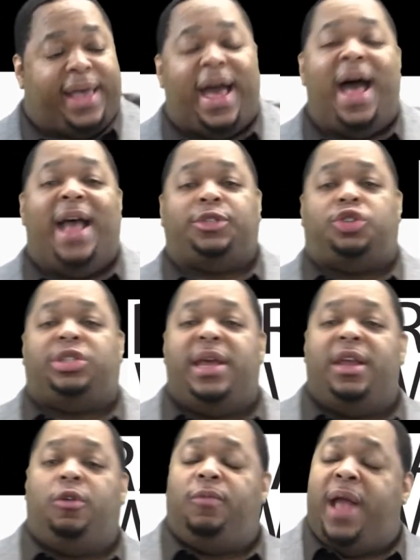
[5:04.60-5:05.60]
guys are
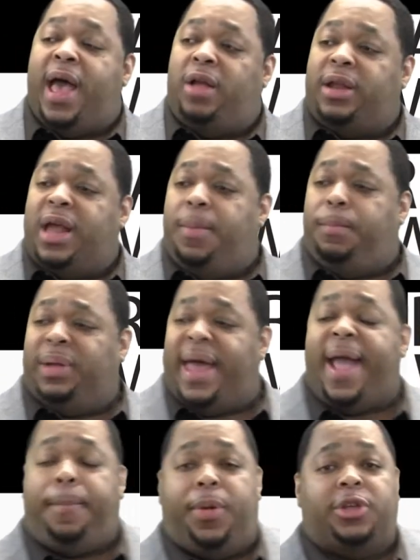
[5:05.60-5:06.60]
standing around and a
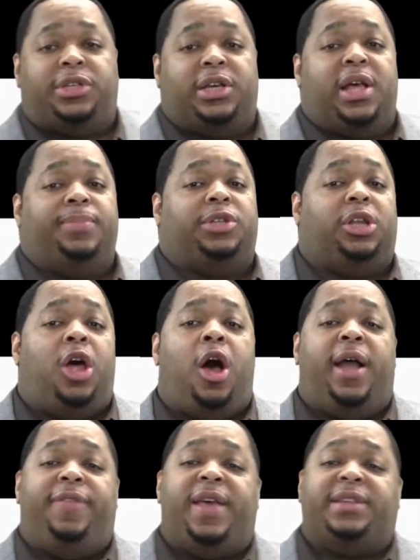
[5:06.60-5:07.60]
black person comes
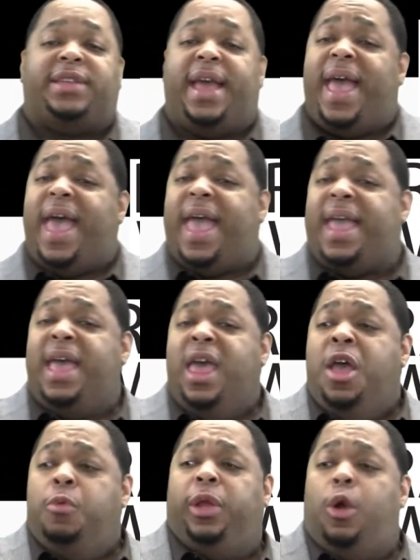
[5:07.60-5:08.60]
along and they say, Hey,
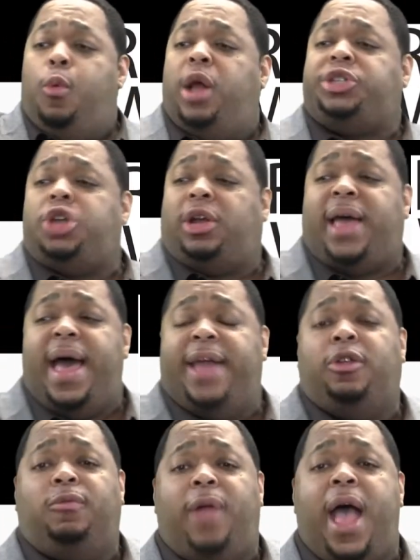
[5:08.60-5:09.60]
we don't want your
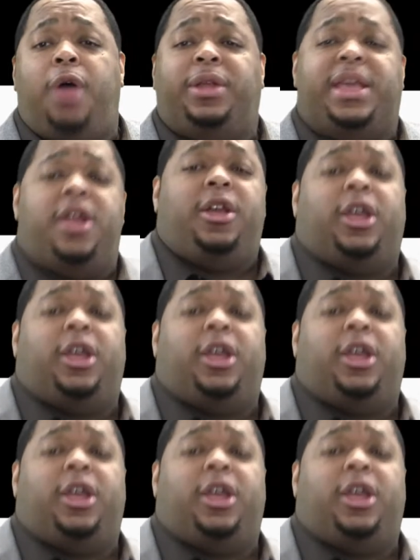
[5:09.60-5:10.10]
kind around here.